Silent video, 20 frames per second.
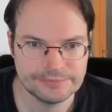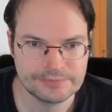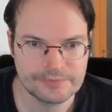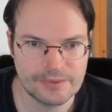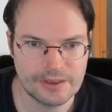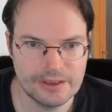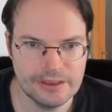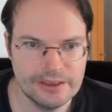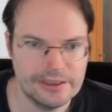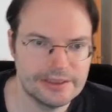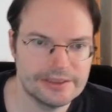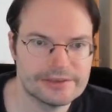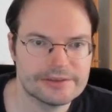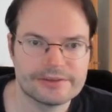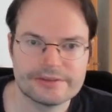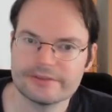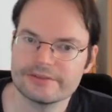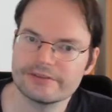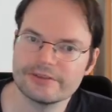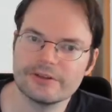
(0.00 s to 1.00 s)

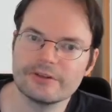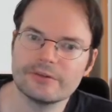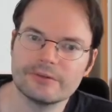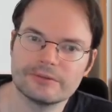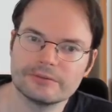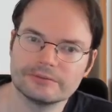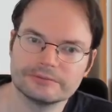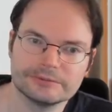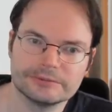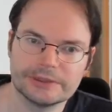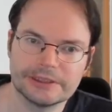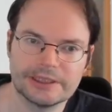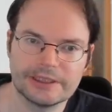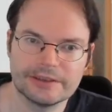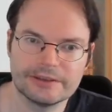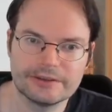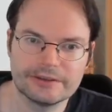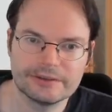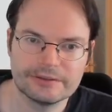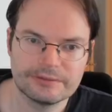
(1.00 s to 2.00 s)
And so we
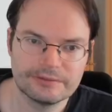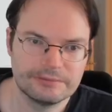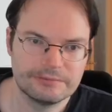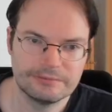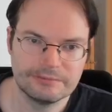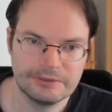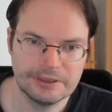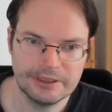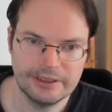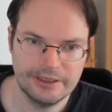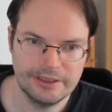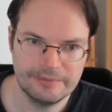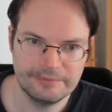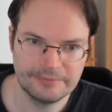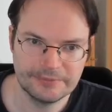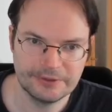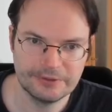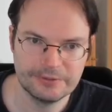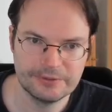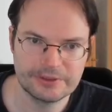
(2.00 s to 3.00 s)
can
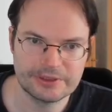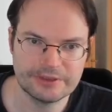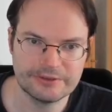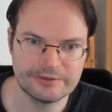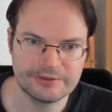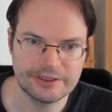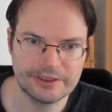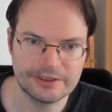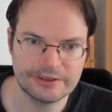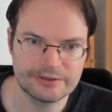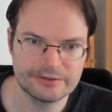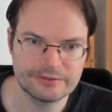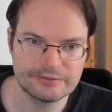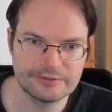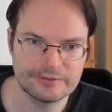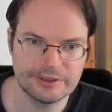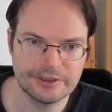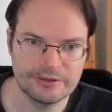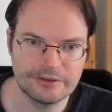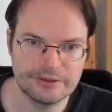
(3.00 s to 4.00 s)
use lift
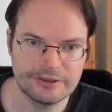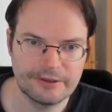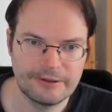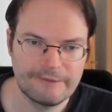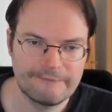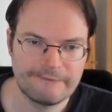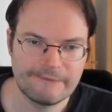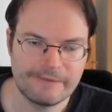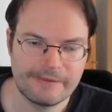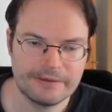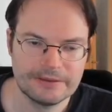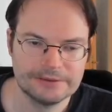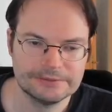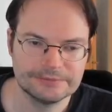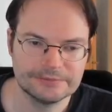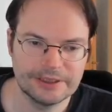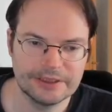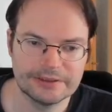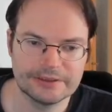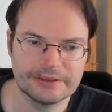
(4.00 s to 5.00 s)
A2 here.
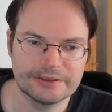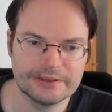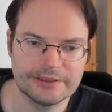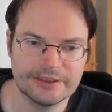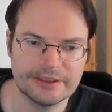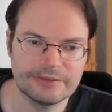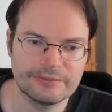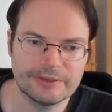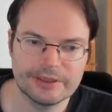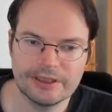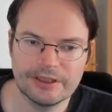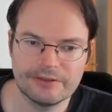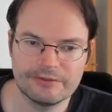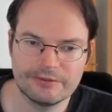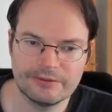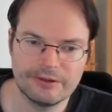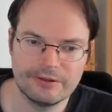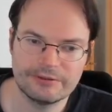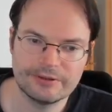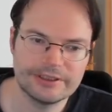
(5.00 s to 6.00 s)
And indeed, we have
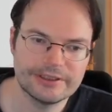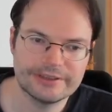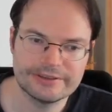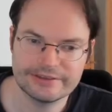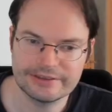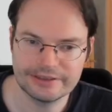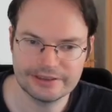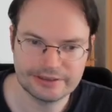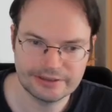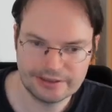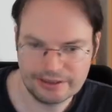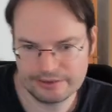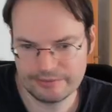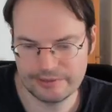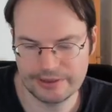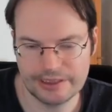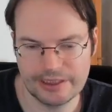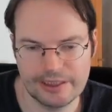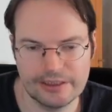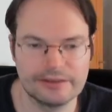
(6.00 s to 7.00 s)
already seen that
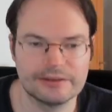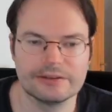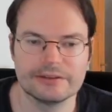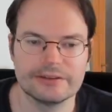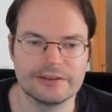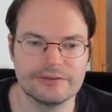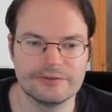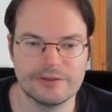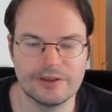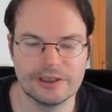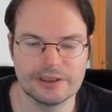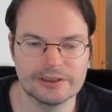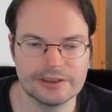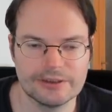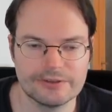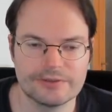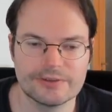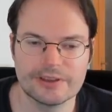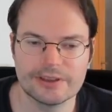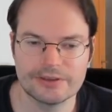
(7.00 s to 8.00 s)
we can define
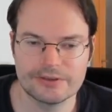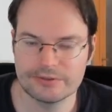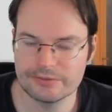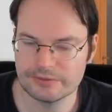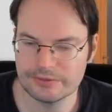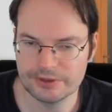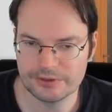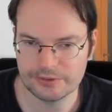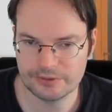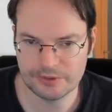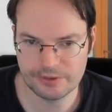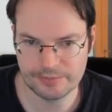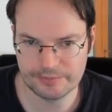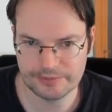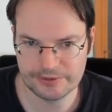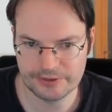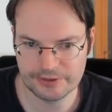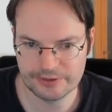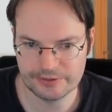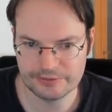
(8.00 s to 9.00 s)
lift A2 in
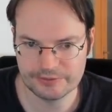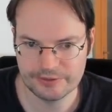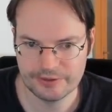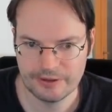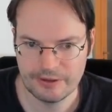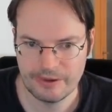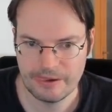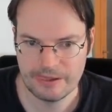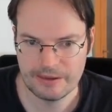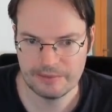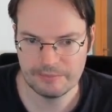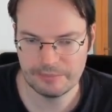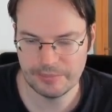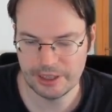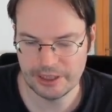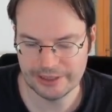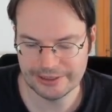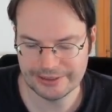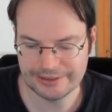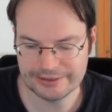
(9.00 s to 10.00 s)
terms of
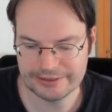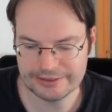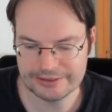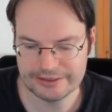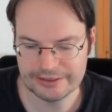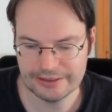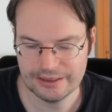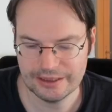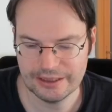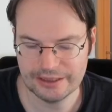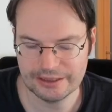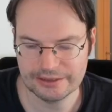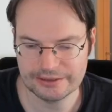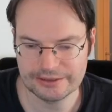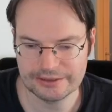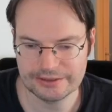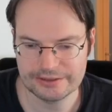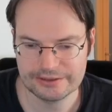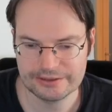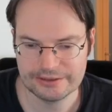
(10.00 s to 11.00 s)
bind
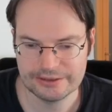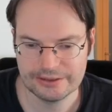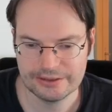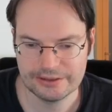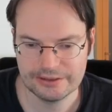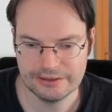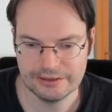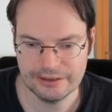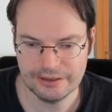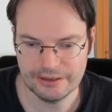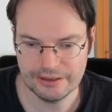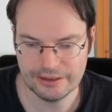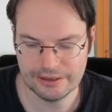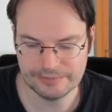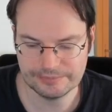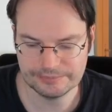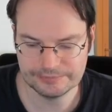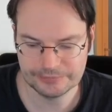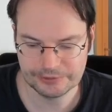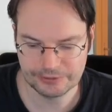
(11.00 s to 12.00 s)
and
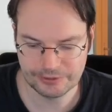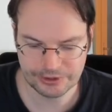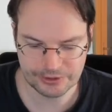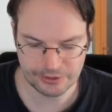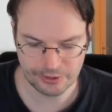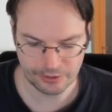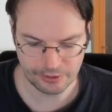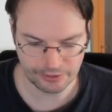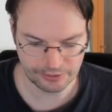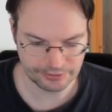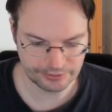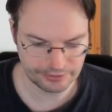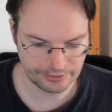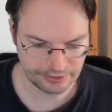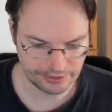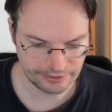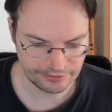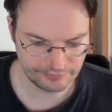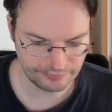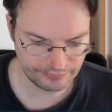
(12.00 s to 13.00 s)
return
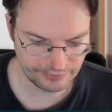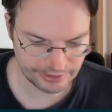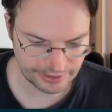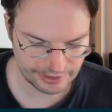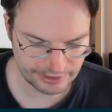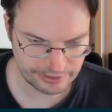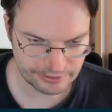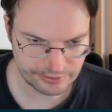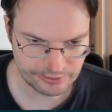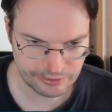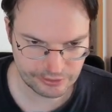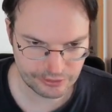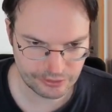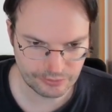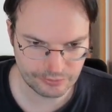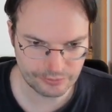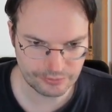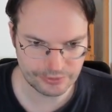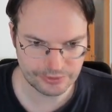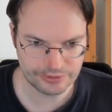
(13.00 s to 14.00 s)
if we
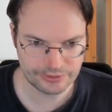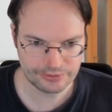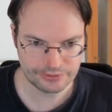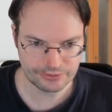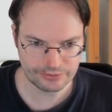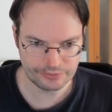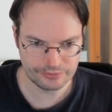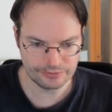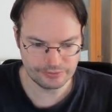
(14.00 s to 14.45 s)
choose to do